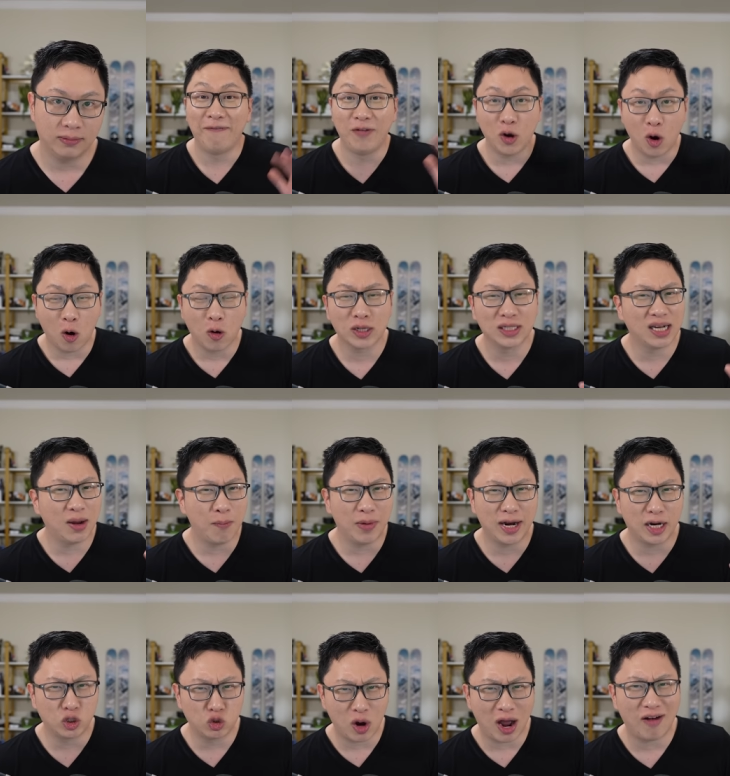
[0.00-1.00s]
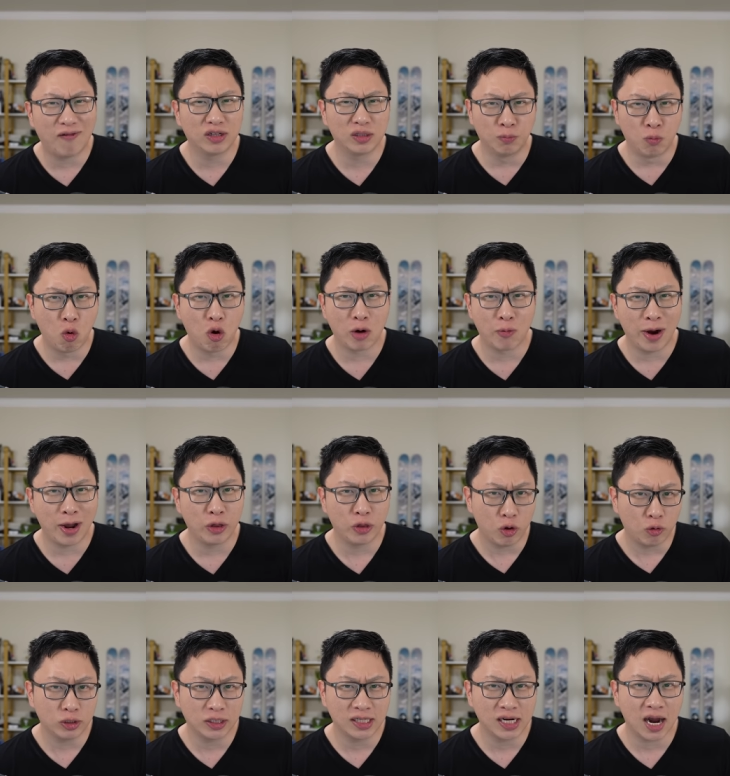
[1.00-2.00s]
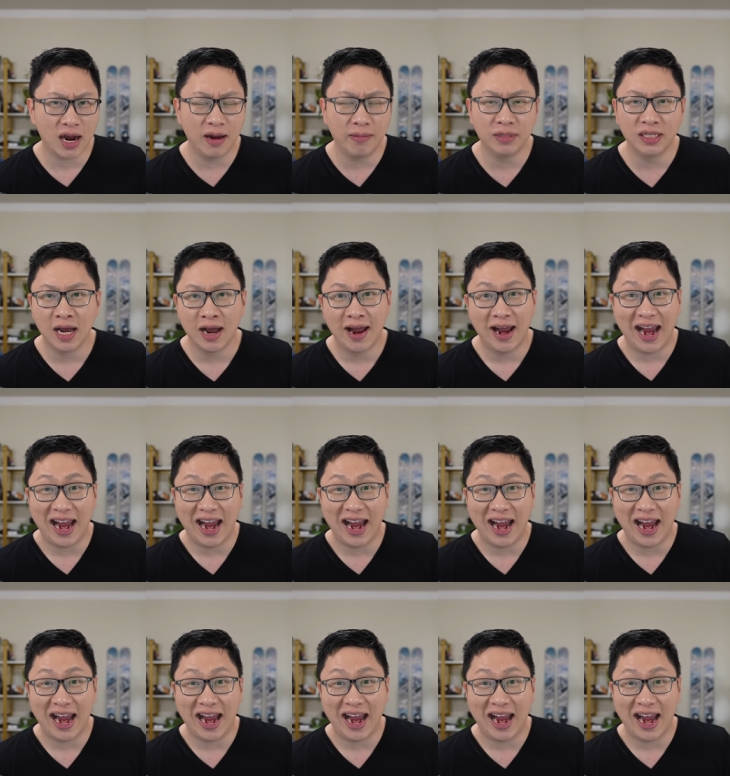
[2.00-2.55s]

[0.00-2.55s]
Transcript: If you are someone that travels more around those times